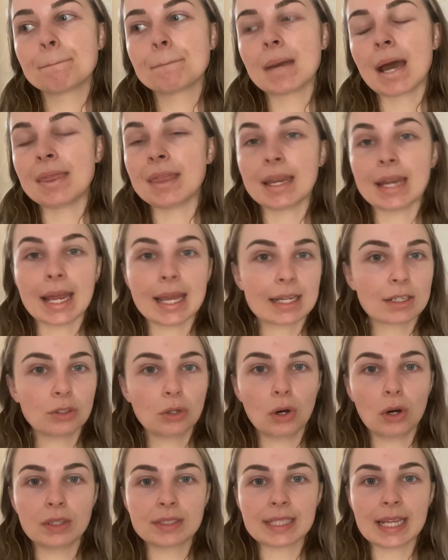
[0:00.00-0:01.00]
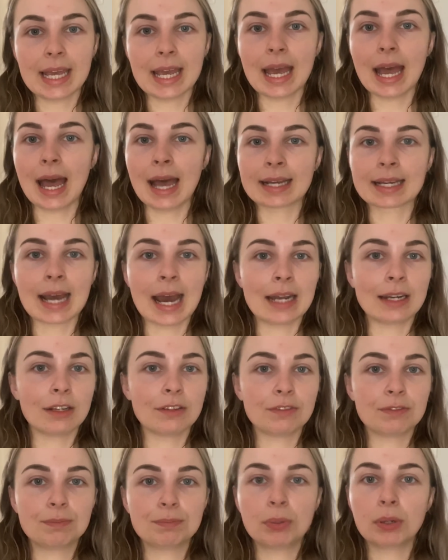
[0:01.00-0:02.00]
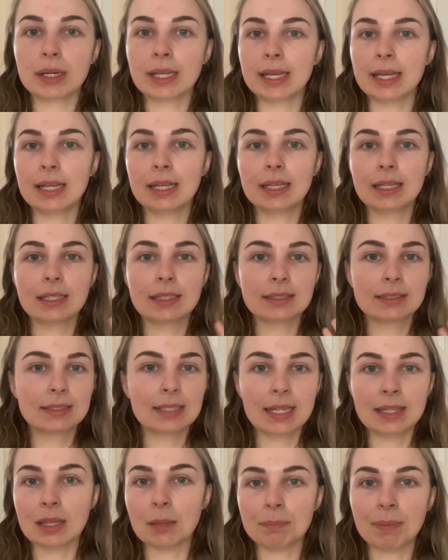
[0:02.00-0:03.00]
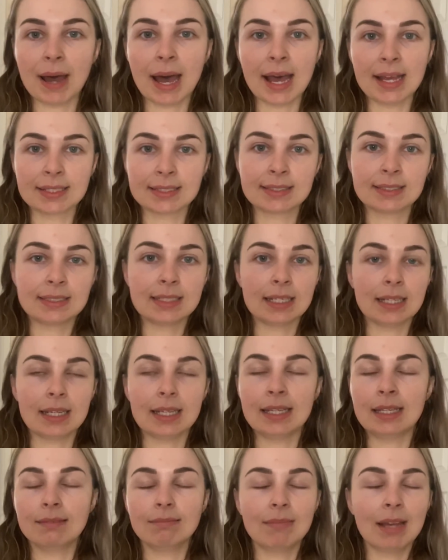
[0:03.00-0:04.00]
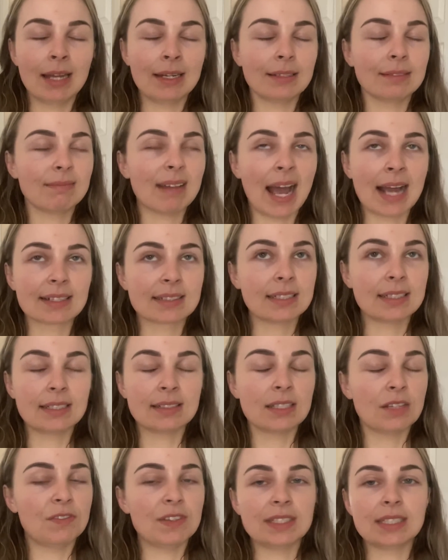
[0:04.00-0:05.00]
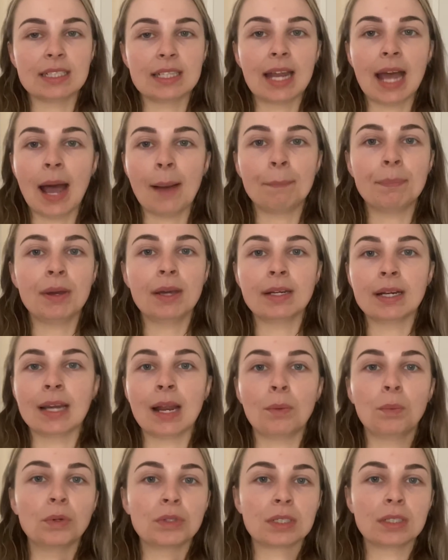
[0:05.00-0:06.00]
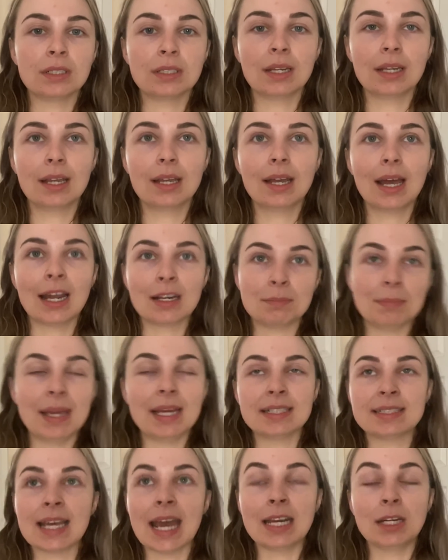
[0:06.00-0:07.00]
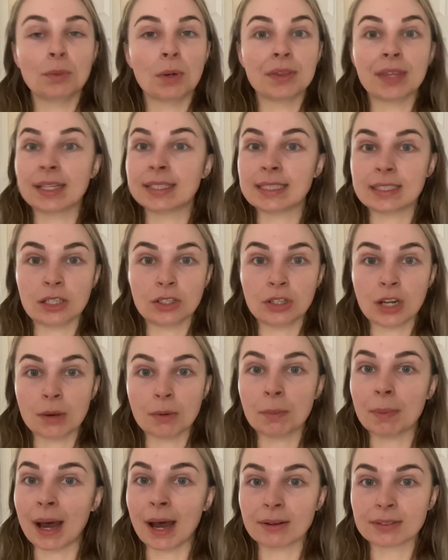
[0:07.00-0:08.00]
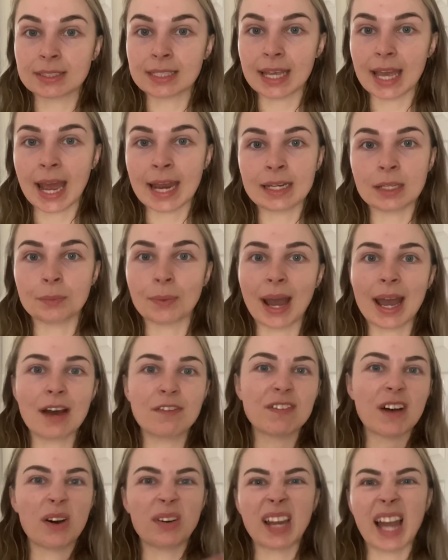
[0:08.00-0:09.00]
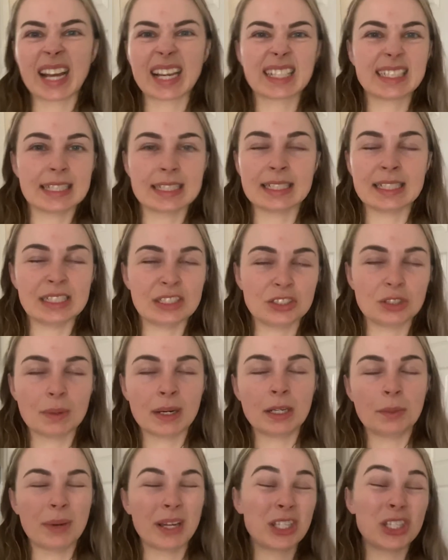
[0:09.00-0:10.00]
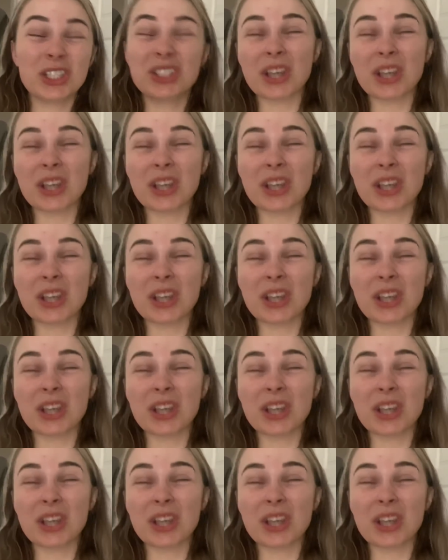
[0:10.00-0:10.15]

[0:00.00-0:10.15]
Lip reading: then I ignored it, I kind of put it in the past and acted as if it didn't happen, and I wouldn't admit it to anyone that didn't know about it anyway. I felt like I didn't need to anyway, and you